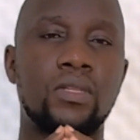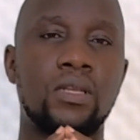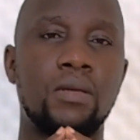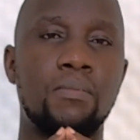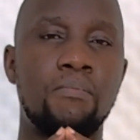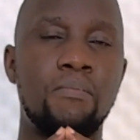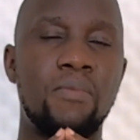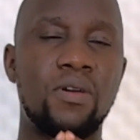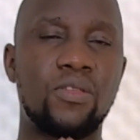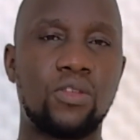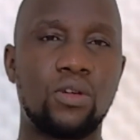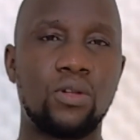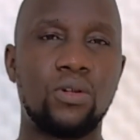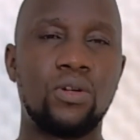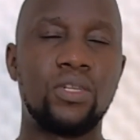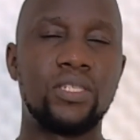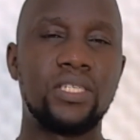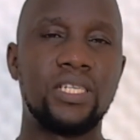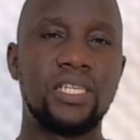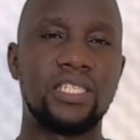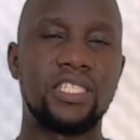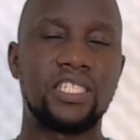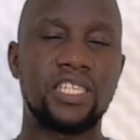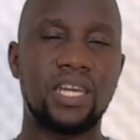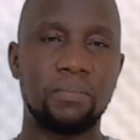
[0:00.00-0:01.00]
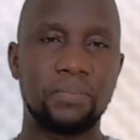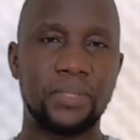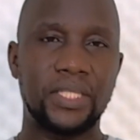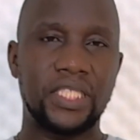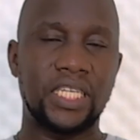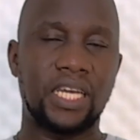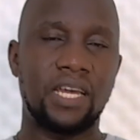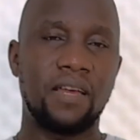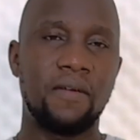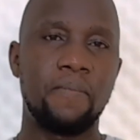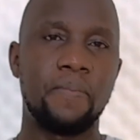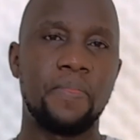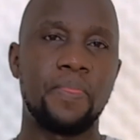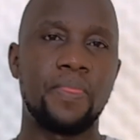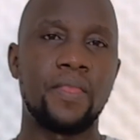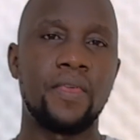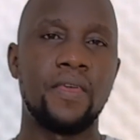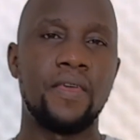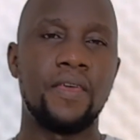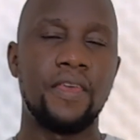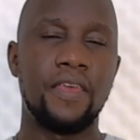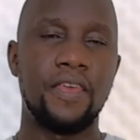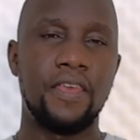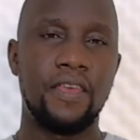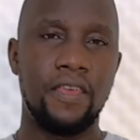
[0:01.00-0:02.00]
methodology chapter
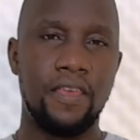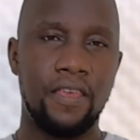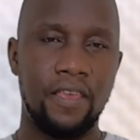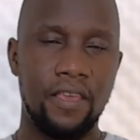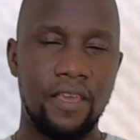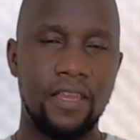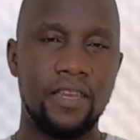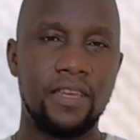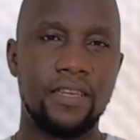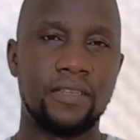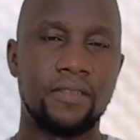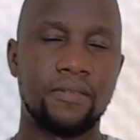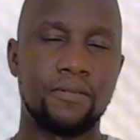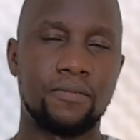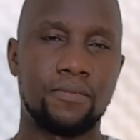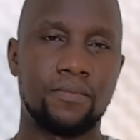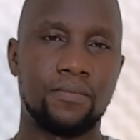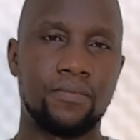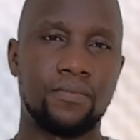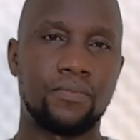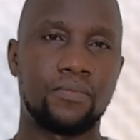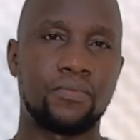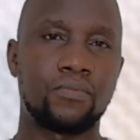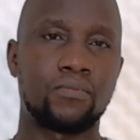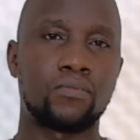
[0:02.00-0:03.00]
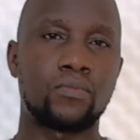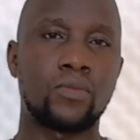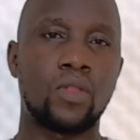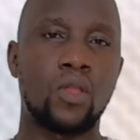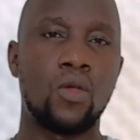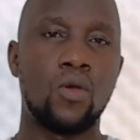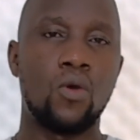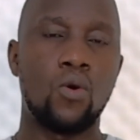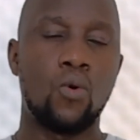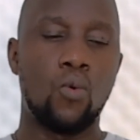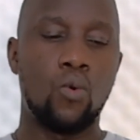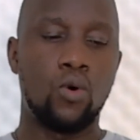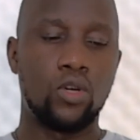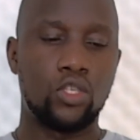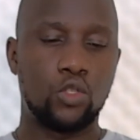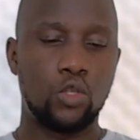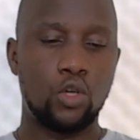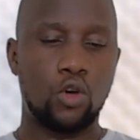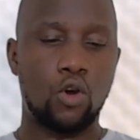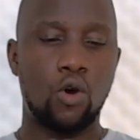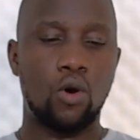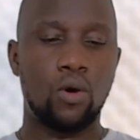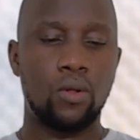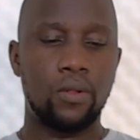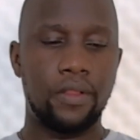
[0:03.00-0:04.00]
in what we
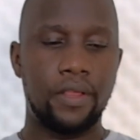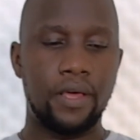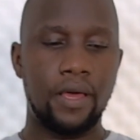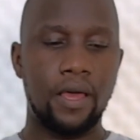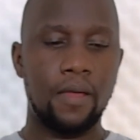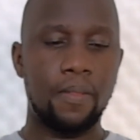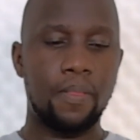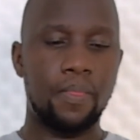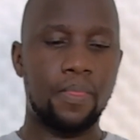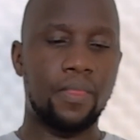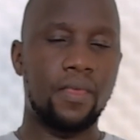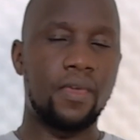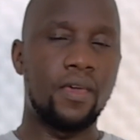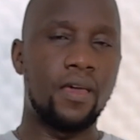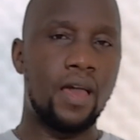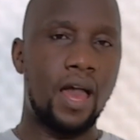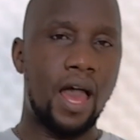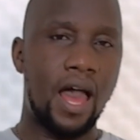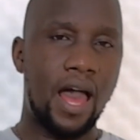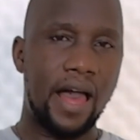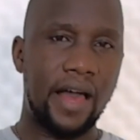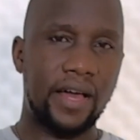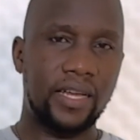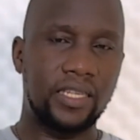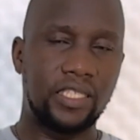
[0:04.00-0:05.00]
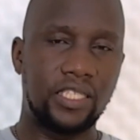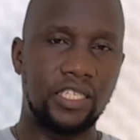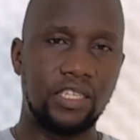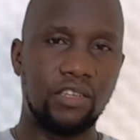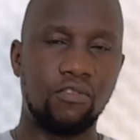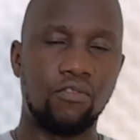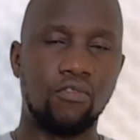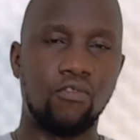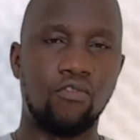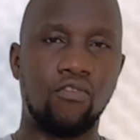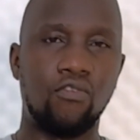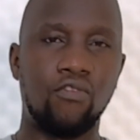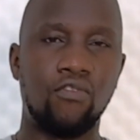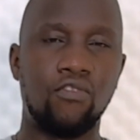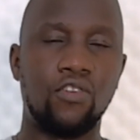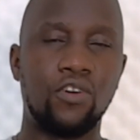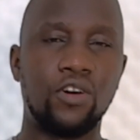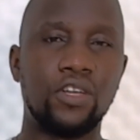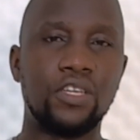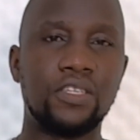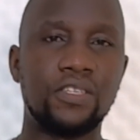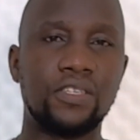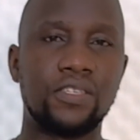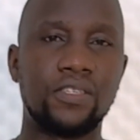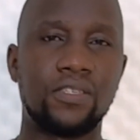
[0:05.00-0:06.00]
call the active
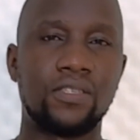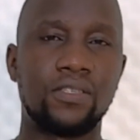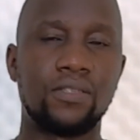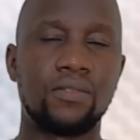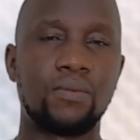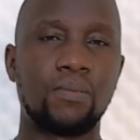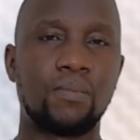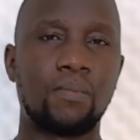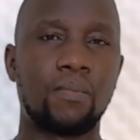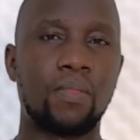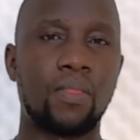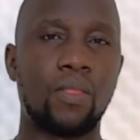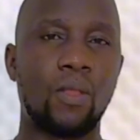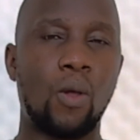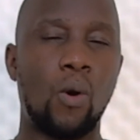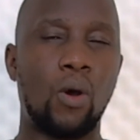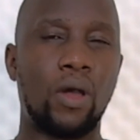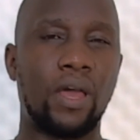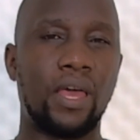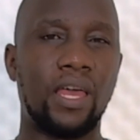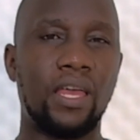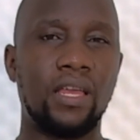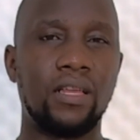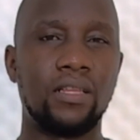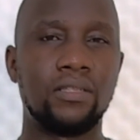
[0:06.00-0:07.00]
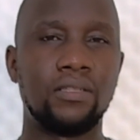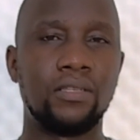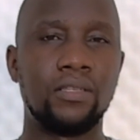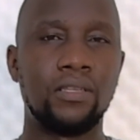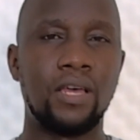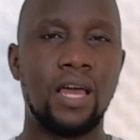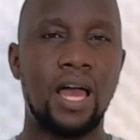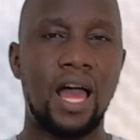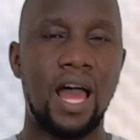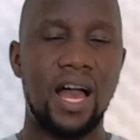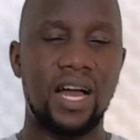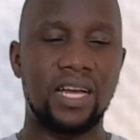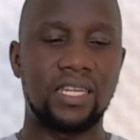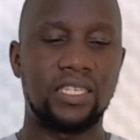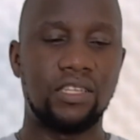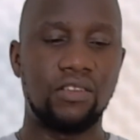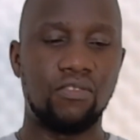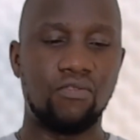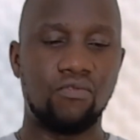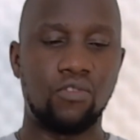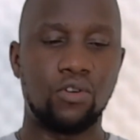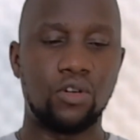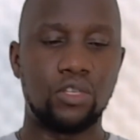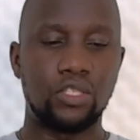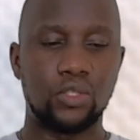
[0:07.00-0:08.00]
voice. Okay? Active
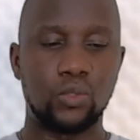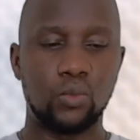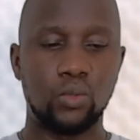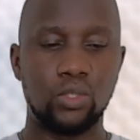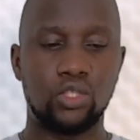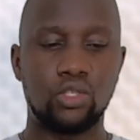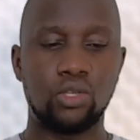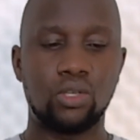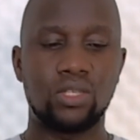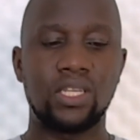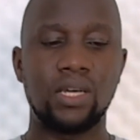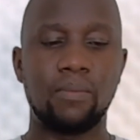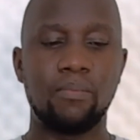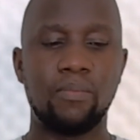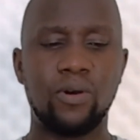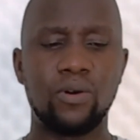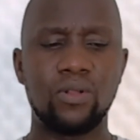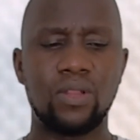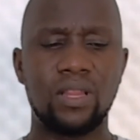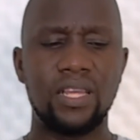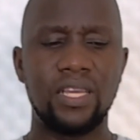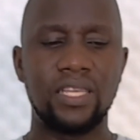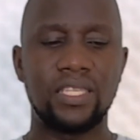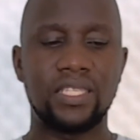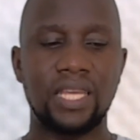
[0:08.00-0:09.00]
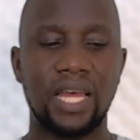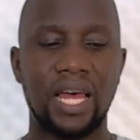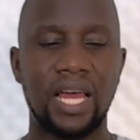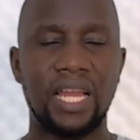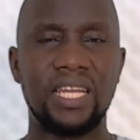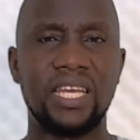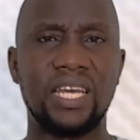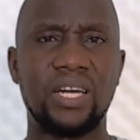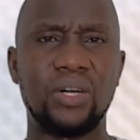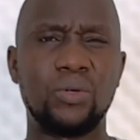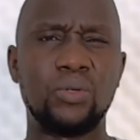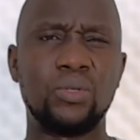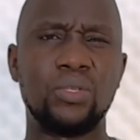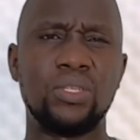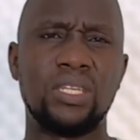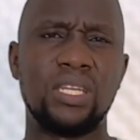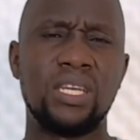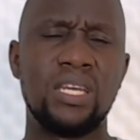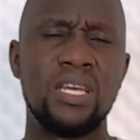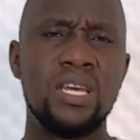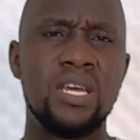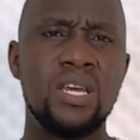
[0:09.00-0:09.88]
voice. We talked about this earlier on.